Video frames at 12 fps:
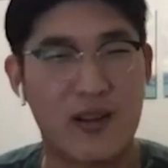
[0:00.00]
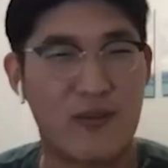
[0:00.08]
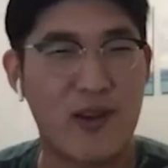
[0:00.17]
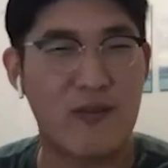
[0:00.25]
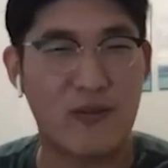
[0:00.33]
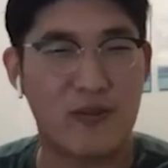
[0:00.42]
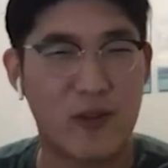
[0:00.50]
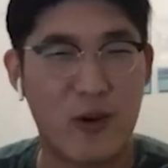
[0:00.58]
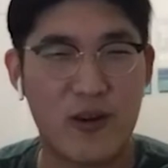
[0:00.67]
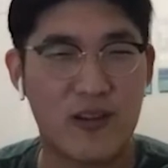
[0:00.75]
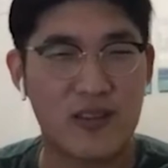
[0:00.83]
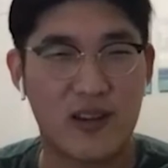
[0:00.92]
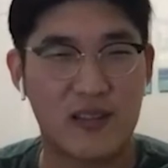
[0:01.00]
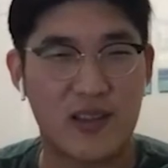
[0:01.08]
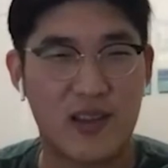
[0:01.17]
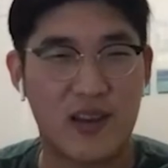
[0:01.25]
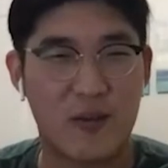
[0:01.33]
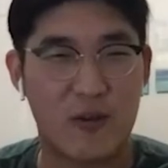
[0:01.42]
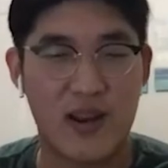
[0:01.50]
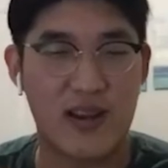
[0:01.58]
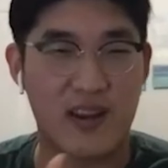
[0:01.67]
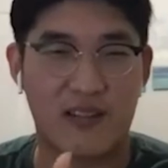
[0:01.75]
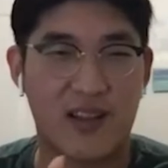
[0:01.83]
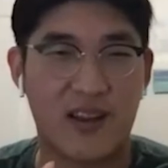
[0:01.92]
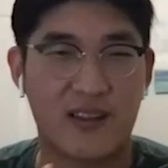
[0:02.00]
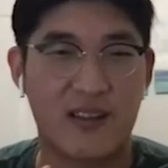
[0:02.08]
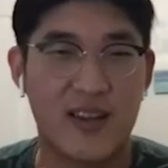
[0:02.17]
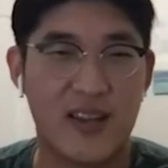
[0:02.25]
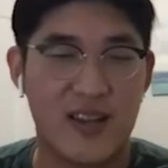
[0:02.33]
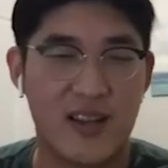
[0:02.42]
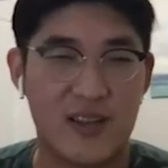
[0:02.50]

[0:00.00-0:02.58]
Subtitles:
or if you ever flown on Delta or any airline,